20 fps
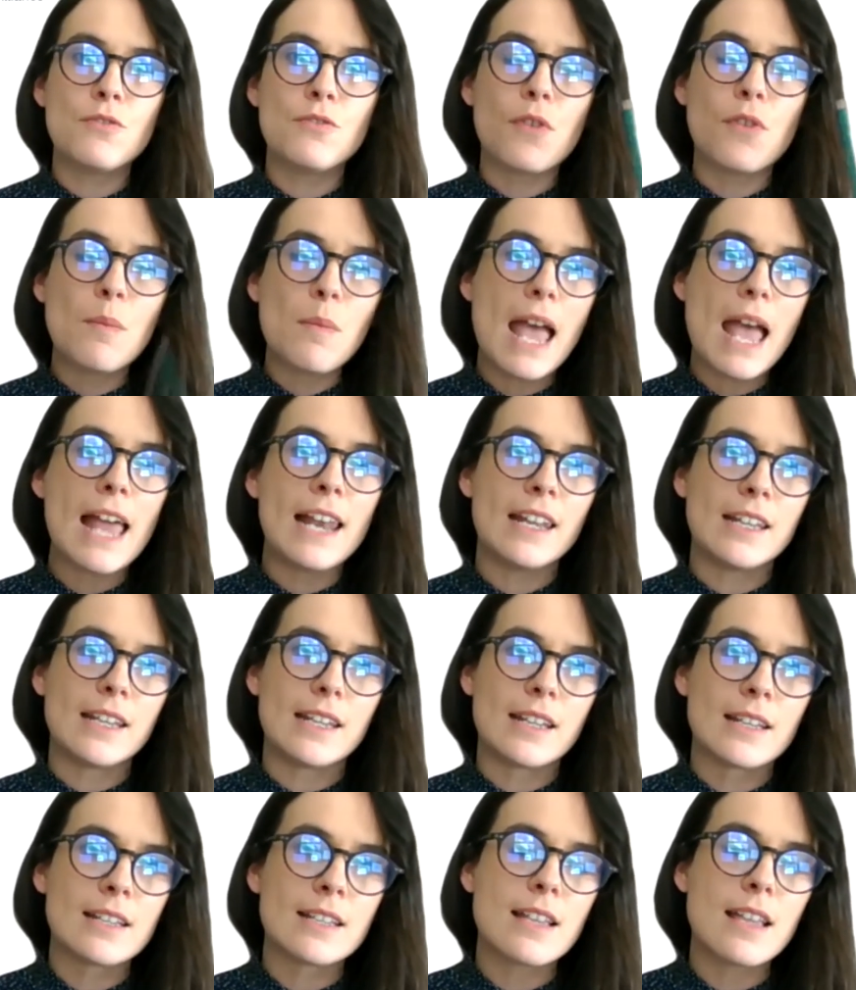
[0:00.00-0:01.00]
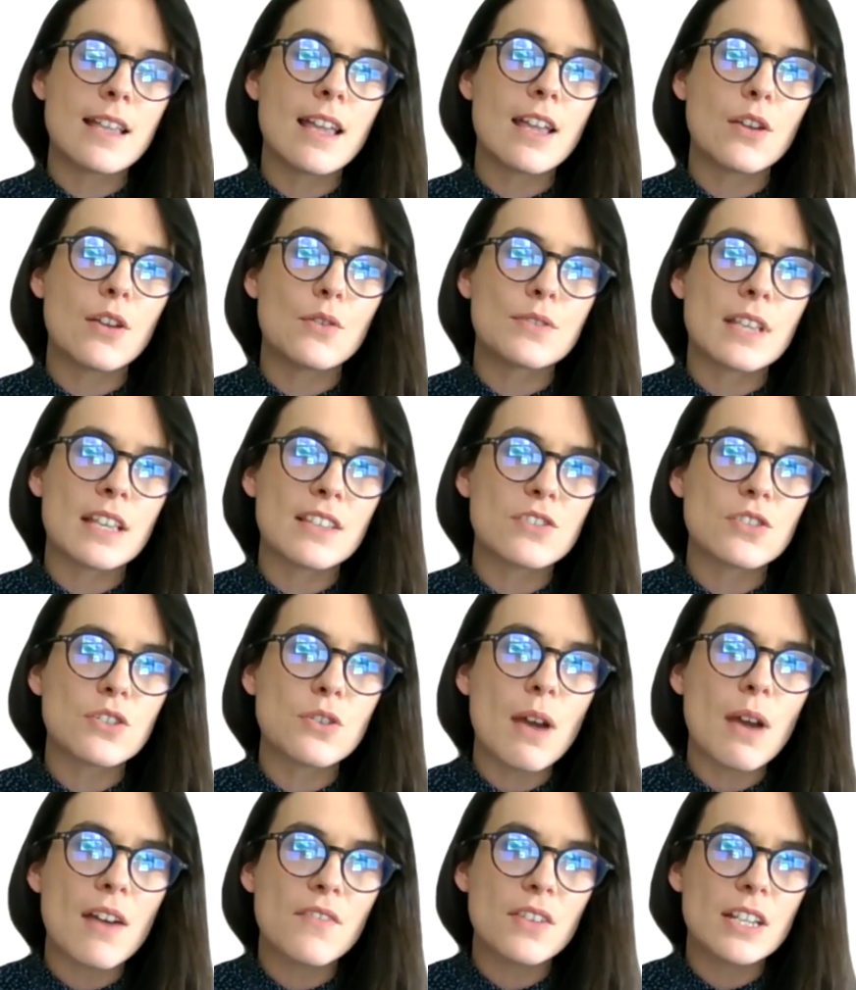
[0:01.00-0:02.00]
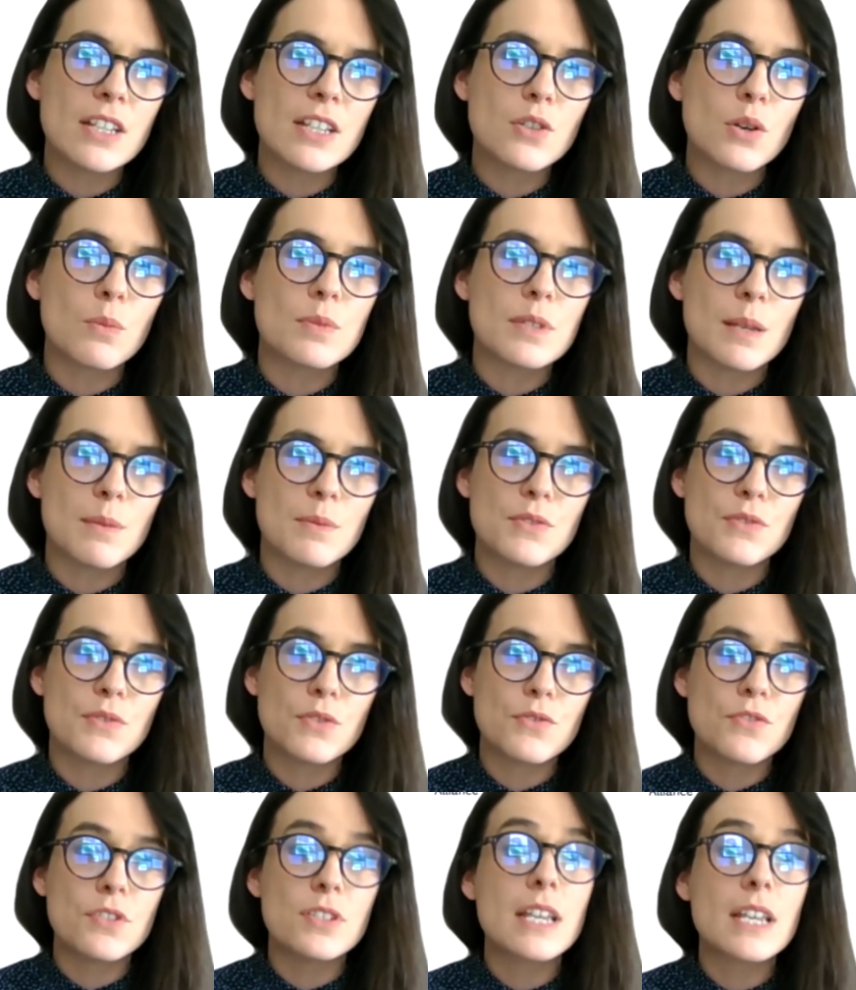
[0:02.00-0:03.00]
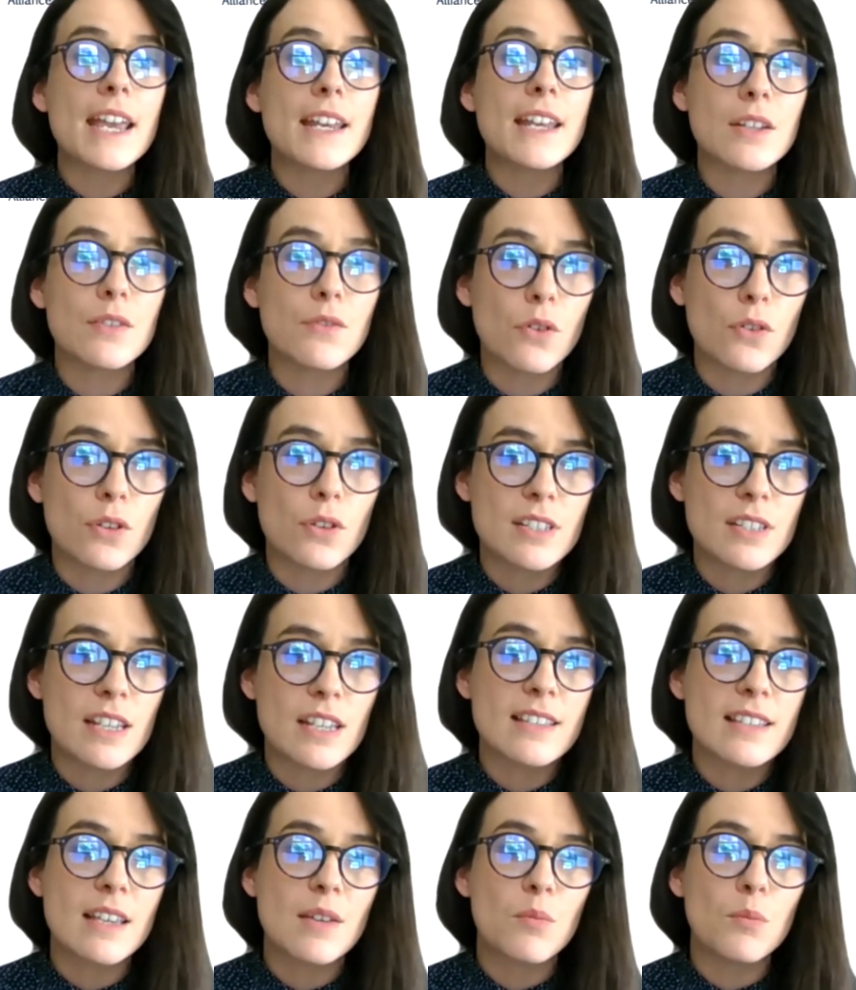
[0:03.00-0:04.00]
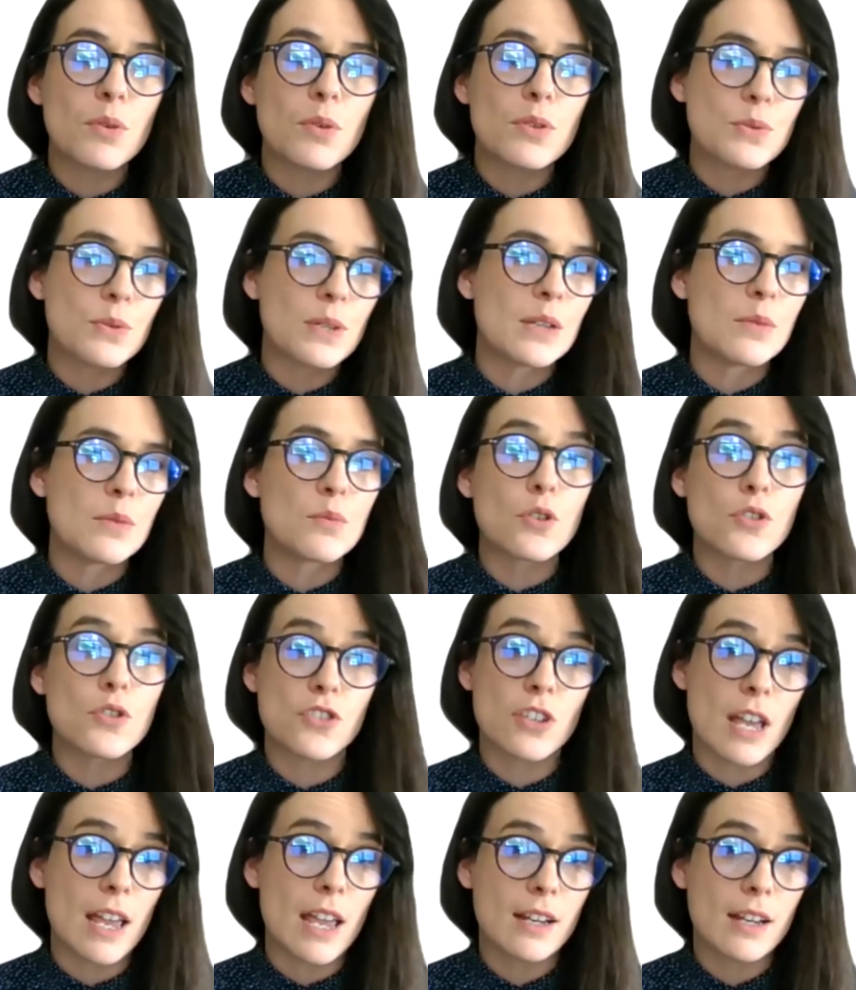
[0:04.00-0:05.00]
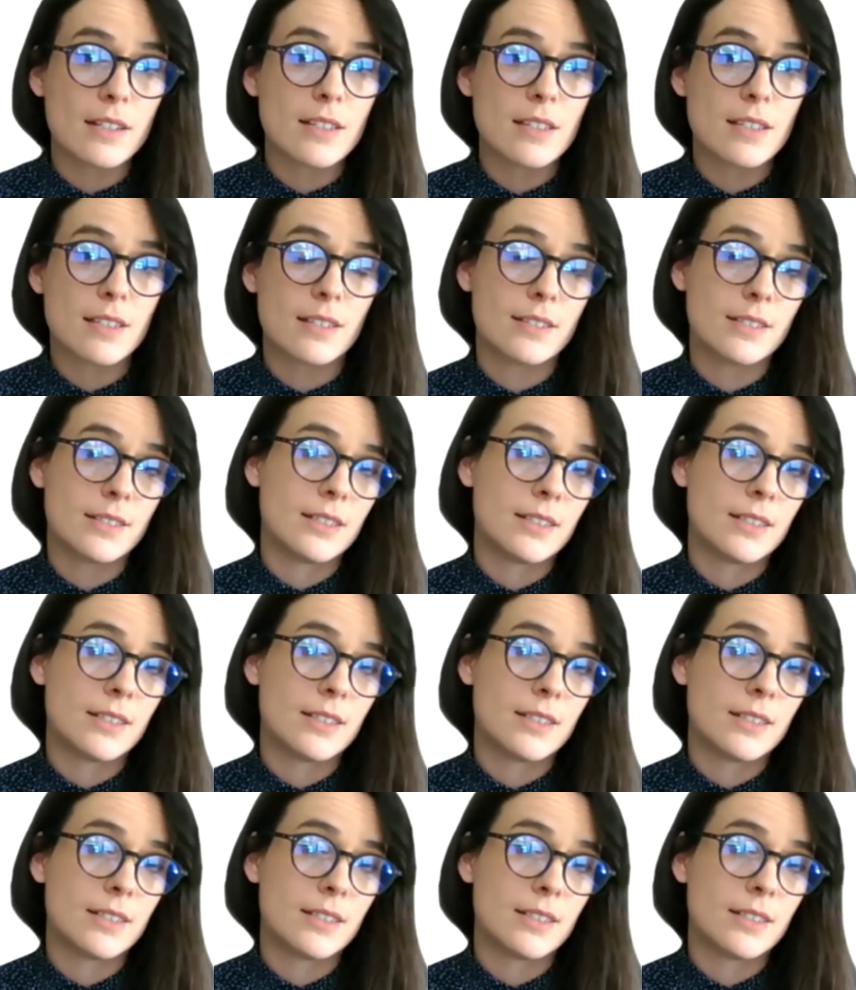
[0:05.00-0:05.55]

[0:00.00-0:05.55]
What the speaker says: from Helen, who says, do you have any top tips for retaining volunteers in between projects?